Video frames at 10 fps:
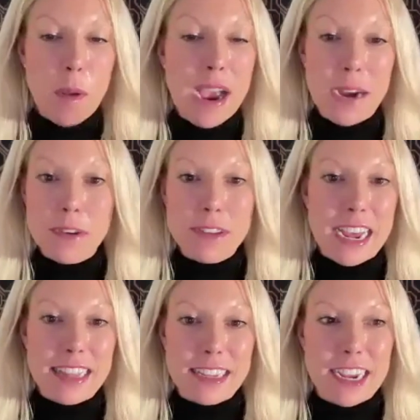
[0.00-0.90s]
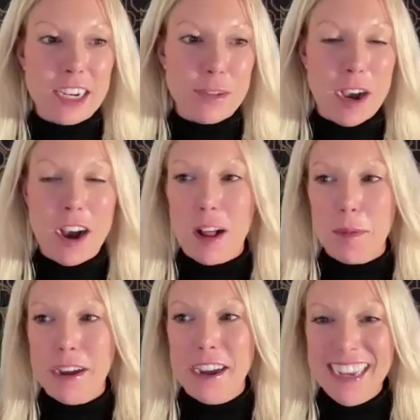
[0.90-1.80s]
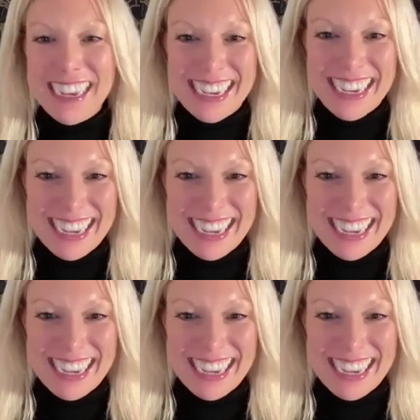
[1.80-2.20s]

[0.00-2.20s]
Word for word: well, mine was not the Taj Mahal, but.